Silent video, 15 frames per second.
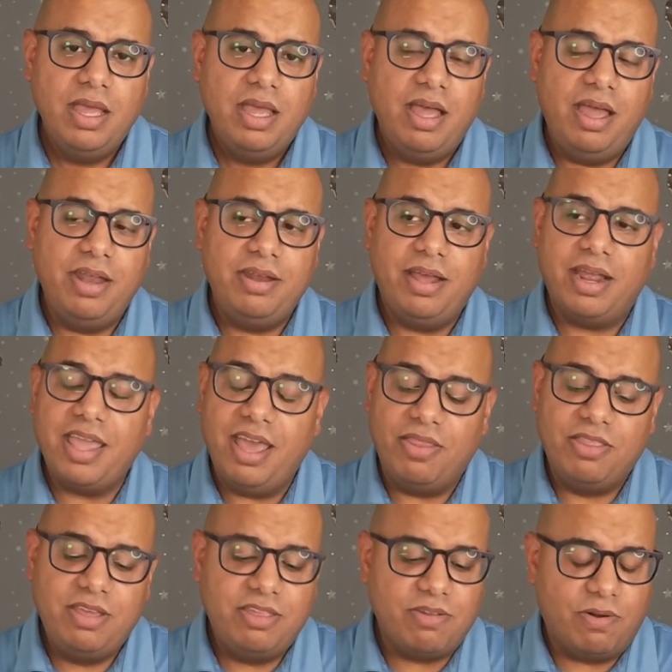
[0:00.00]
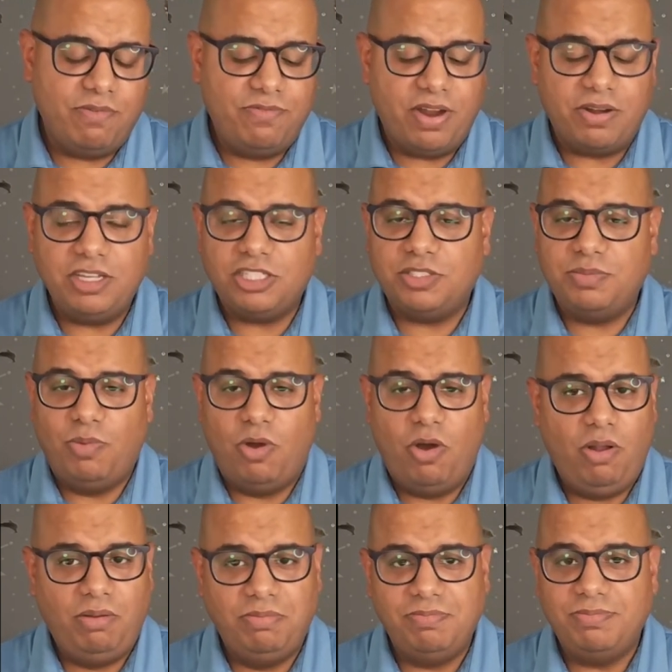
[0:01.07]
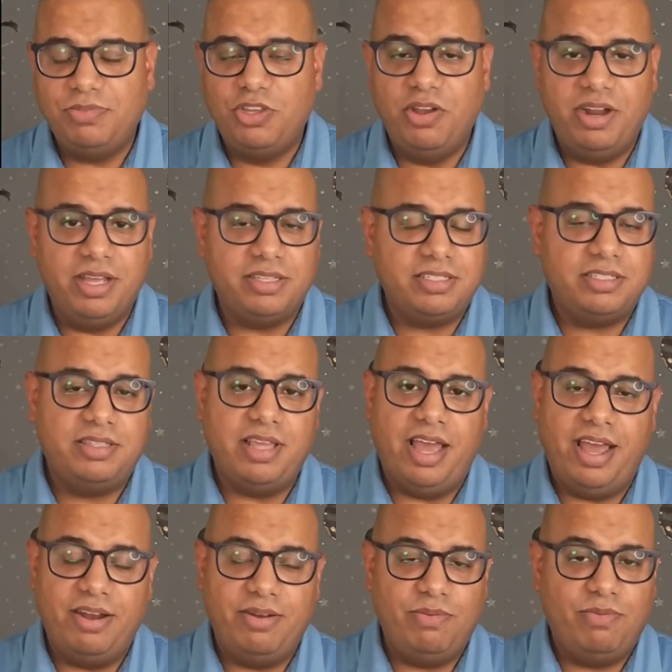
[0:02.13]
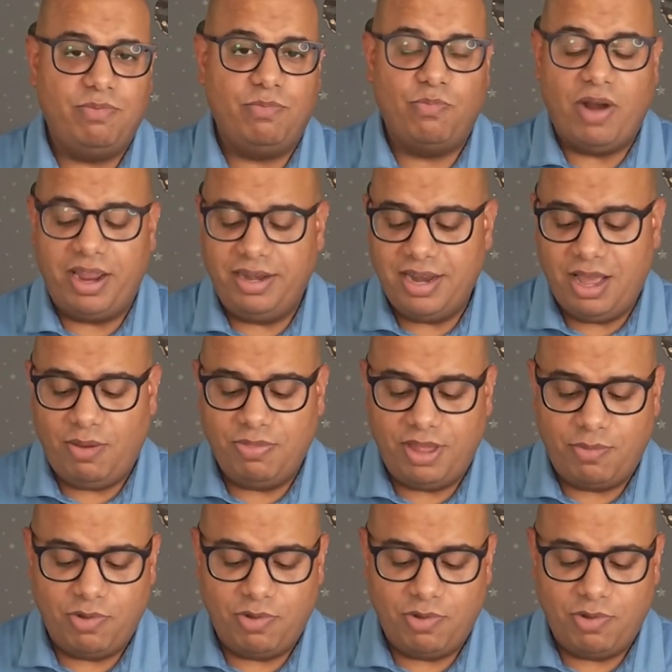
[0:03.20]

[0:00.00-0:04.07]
And again, these are very small units that right now they